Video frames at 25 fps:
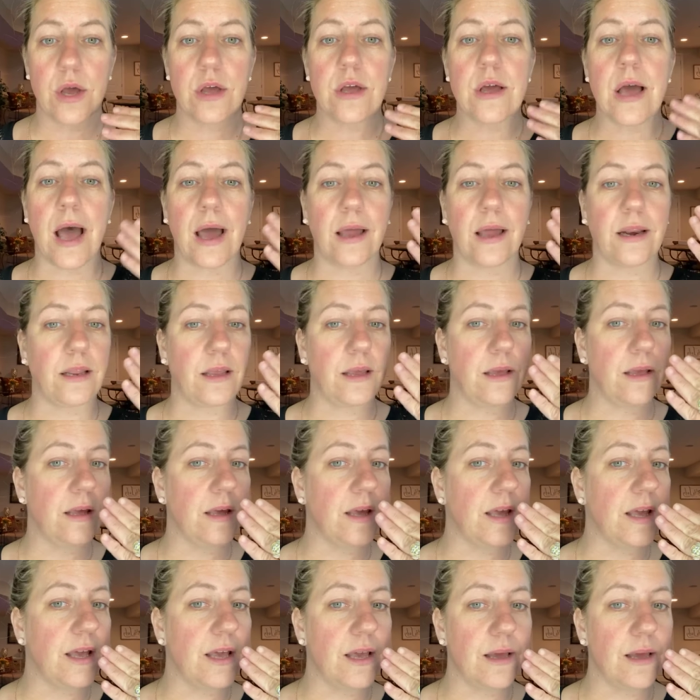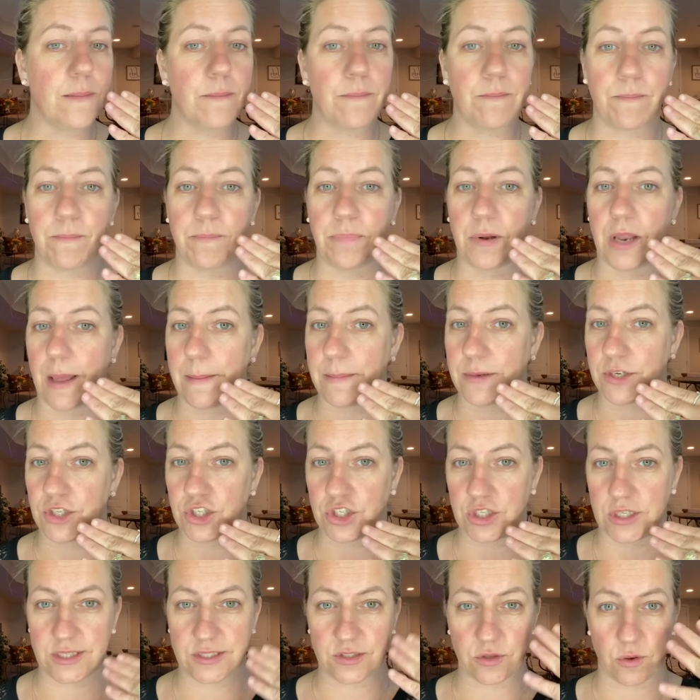any
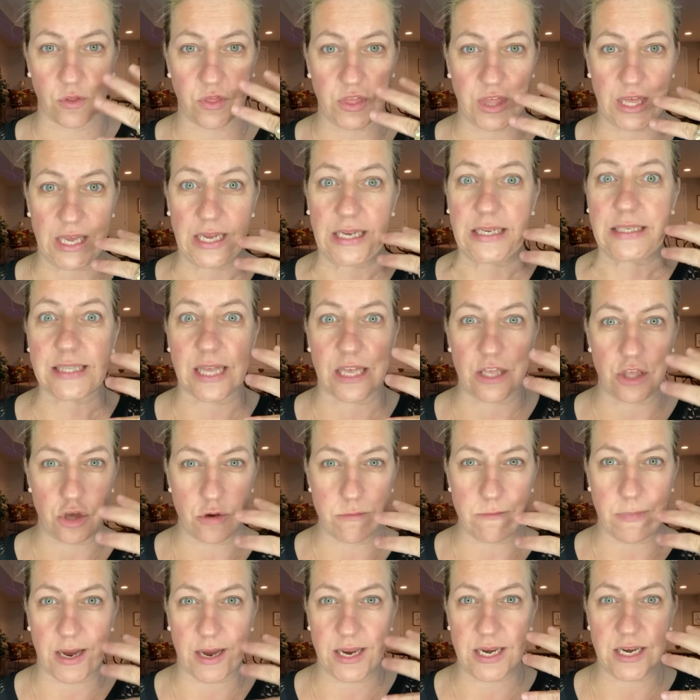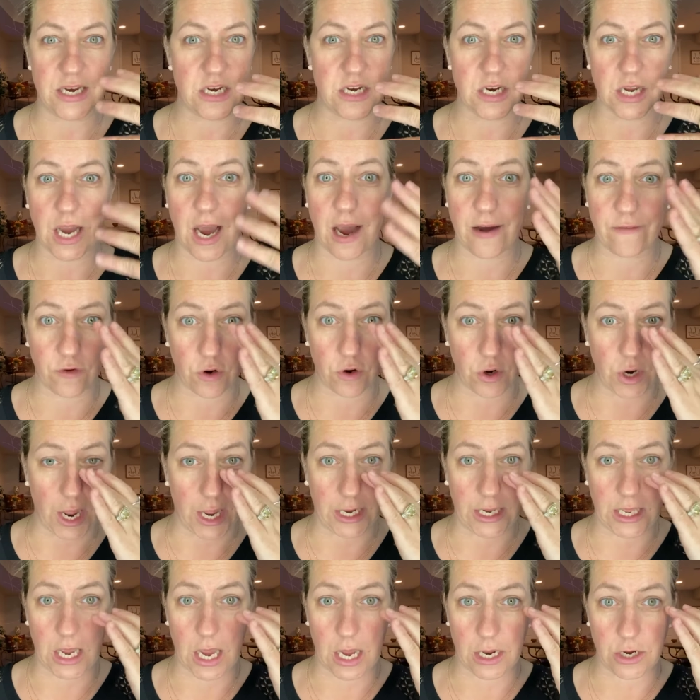blemishes or things that you might need to cover,
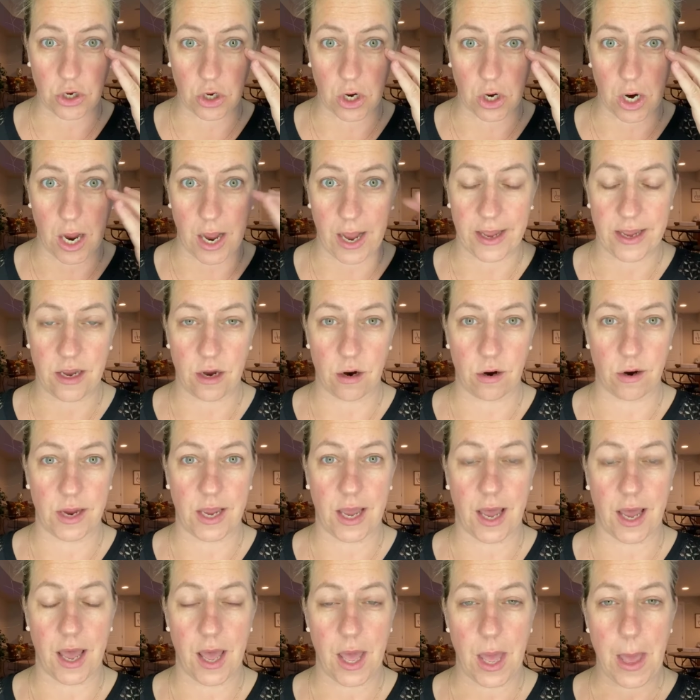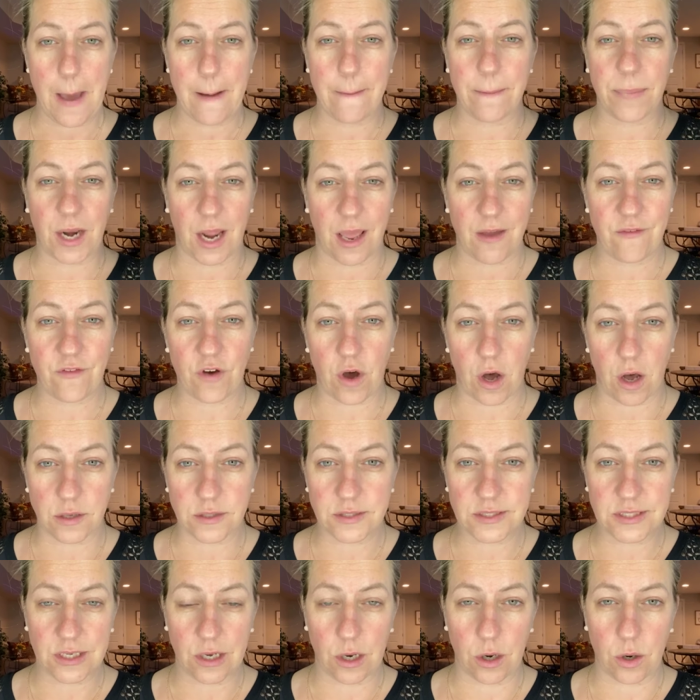any under eye area, but I've
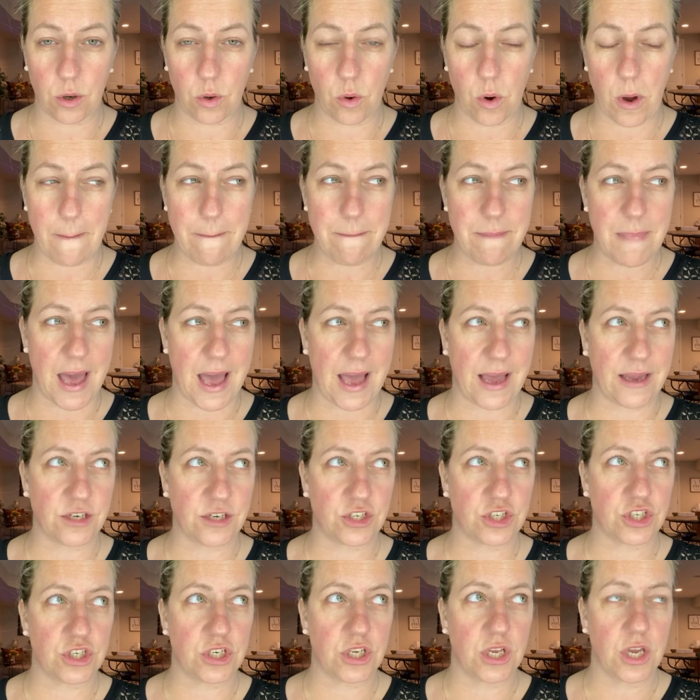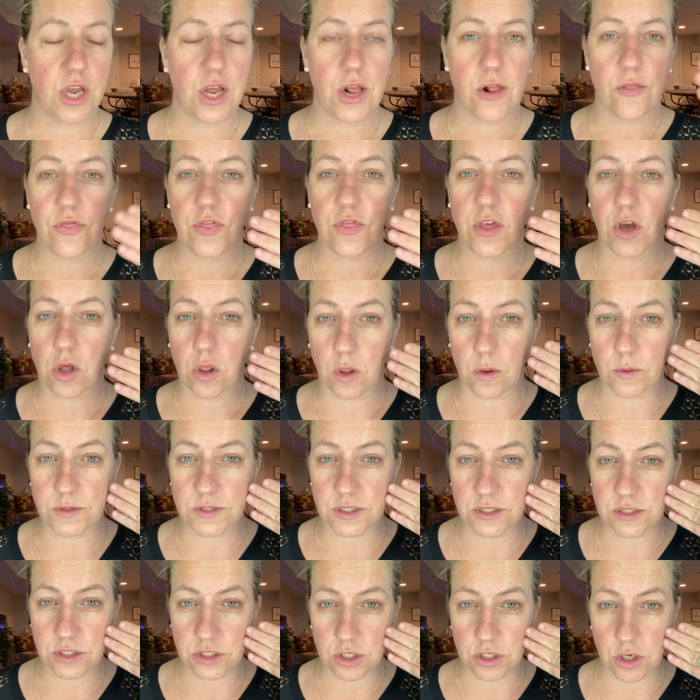also matched the
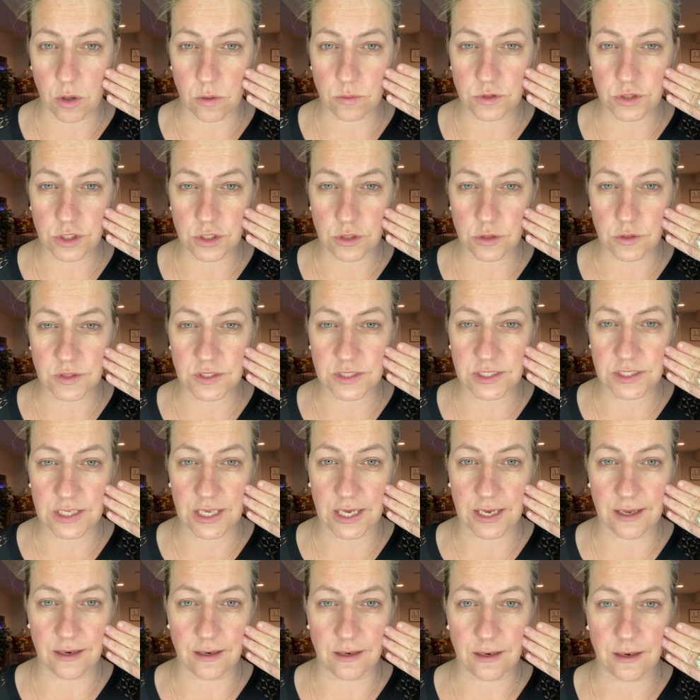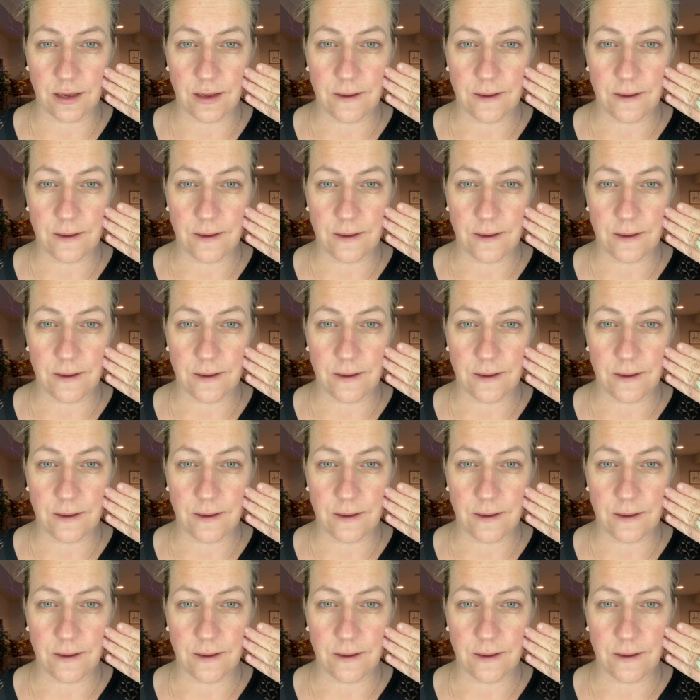closest tone to your skin